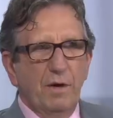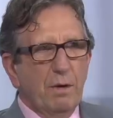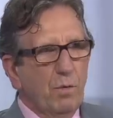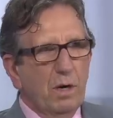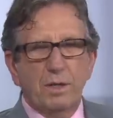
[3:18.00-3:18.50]
It's
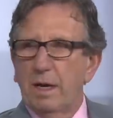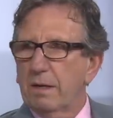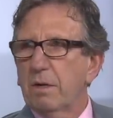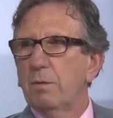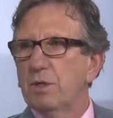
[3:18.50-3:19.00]
very rare that I
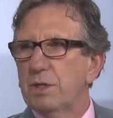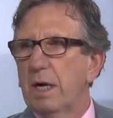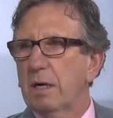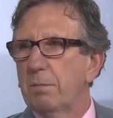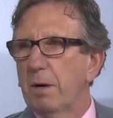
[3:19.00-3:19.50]
agree with
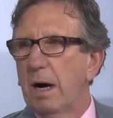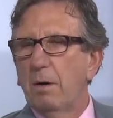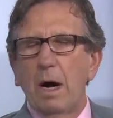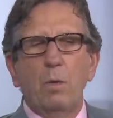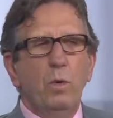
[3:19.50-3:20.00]
Shaka, but
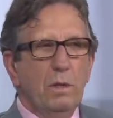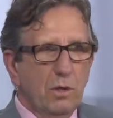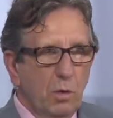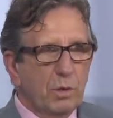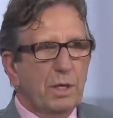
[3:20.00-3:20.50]
I will
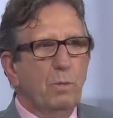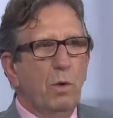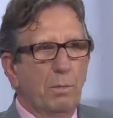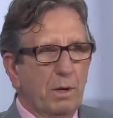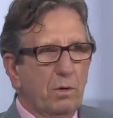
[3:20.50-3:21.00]
go with
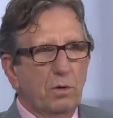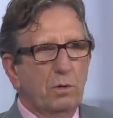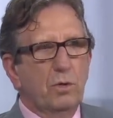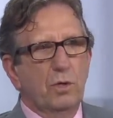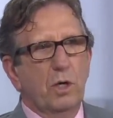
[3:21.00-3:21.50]
him one. But I'm
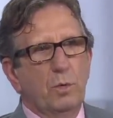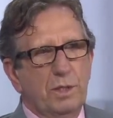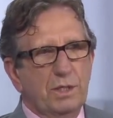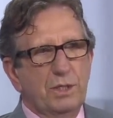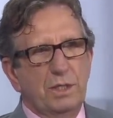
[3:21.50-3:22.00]
going to go
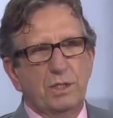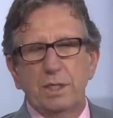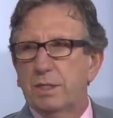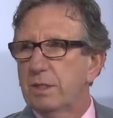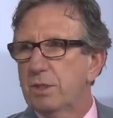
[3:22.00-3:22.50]
with this year's
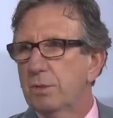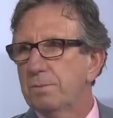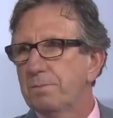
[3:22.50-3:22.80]
City too.